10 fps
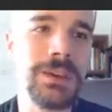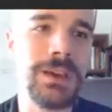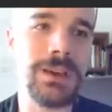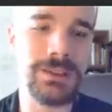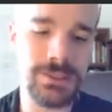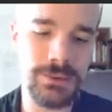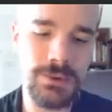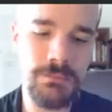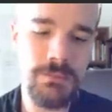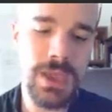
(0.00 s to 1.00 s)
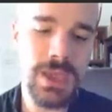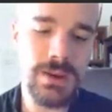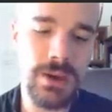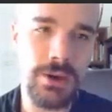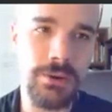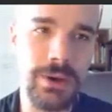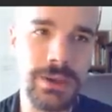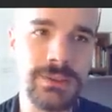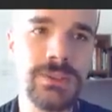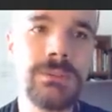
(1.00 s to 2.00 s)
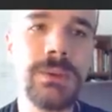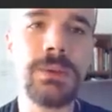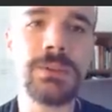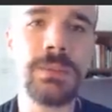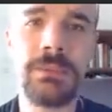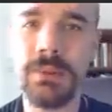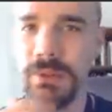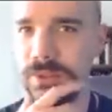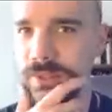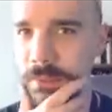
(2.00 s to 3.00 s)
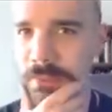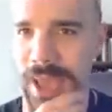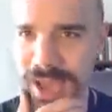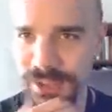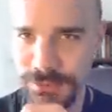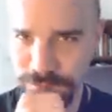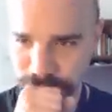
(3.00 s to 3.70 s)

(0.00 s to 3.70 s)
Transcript: uh, so you may know i assume that most people are using bash